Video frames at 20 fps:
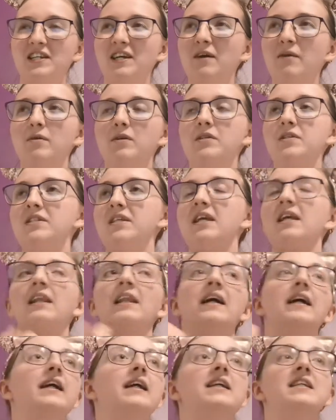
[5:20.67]
to go and see
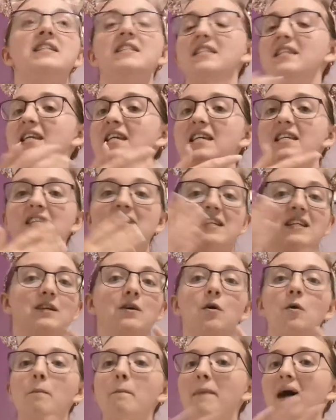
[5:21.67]
like Sneezy
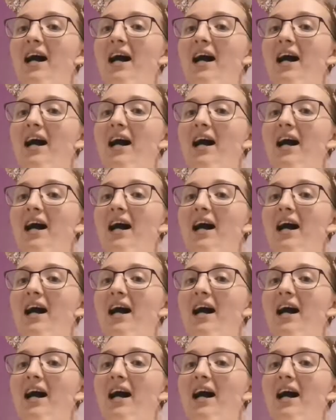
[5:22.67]
or